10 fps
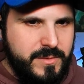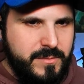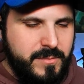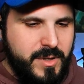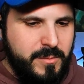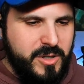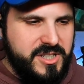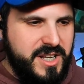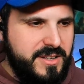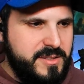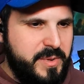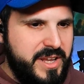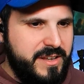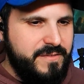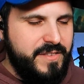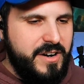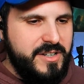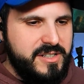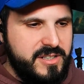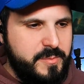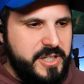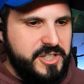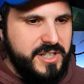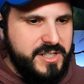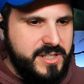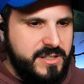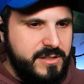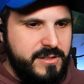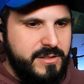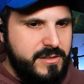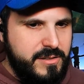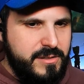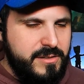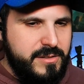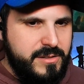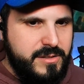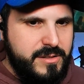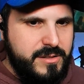How am I doing? Marcel's being I very suspicious. So yes.